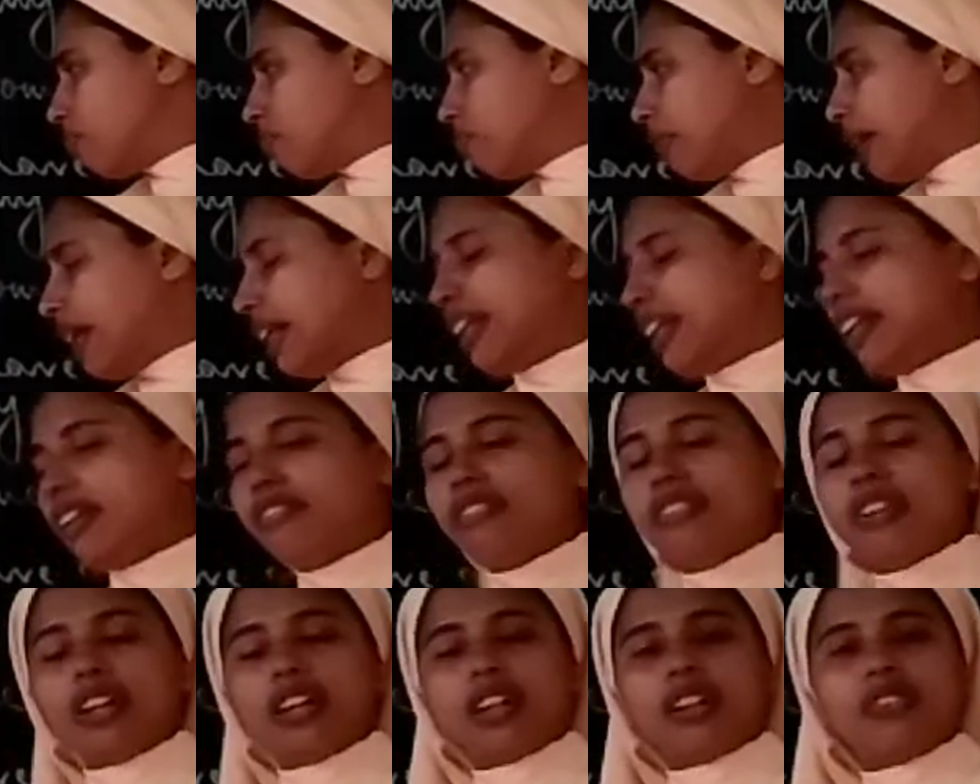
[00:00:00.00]
Many,
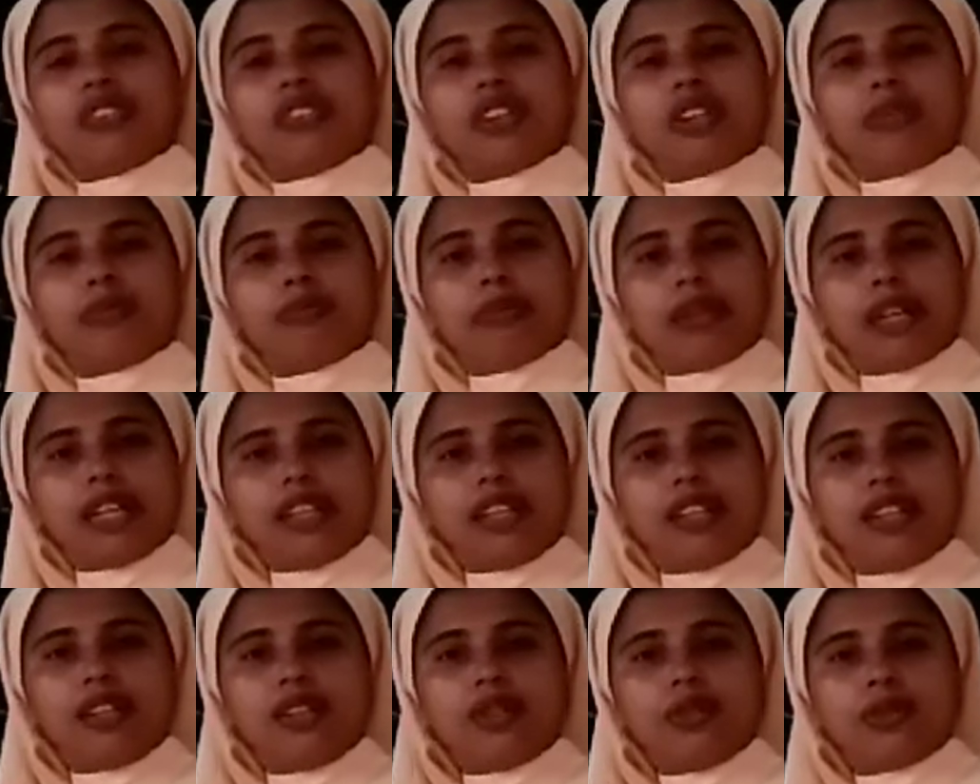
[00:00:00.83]
wherever
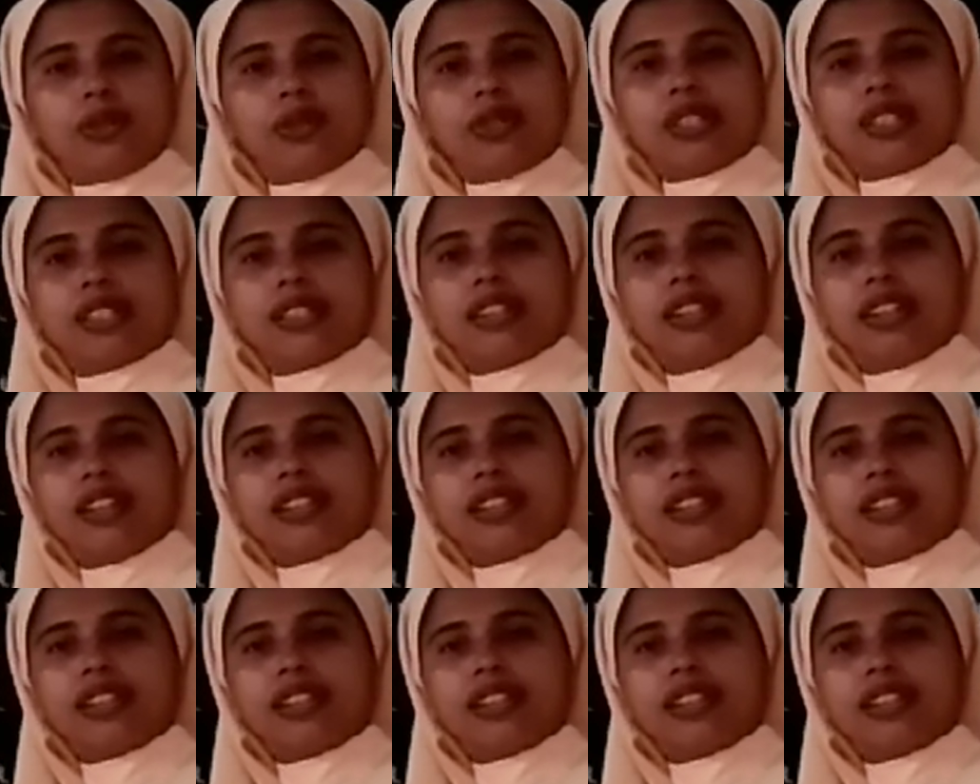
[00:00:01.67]
many use,